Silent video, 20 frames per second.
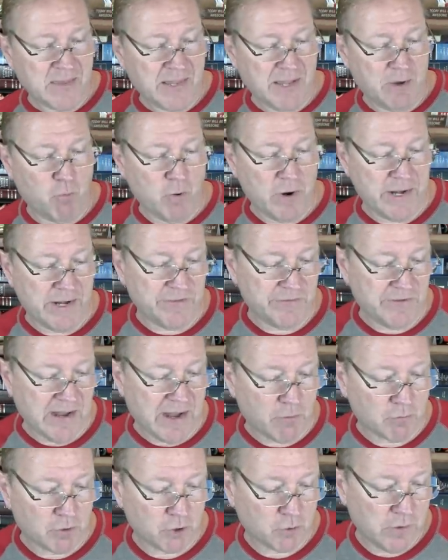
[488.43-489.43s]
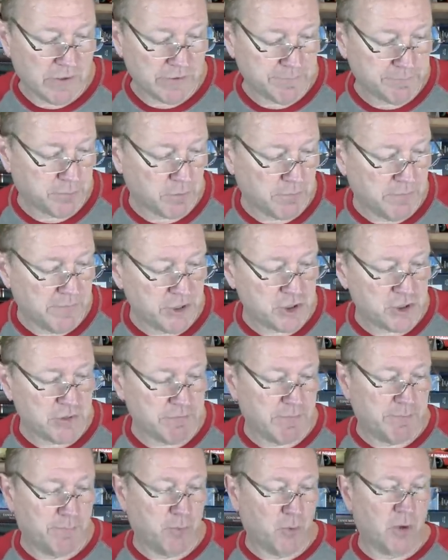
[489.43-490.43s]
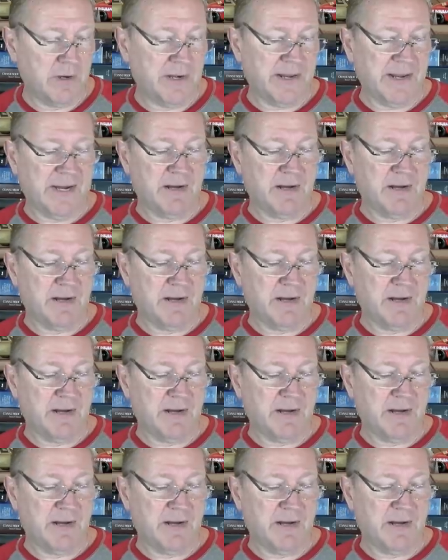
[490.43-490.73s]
and when in doubt, request permission of the board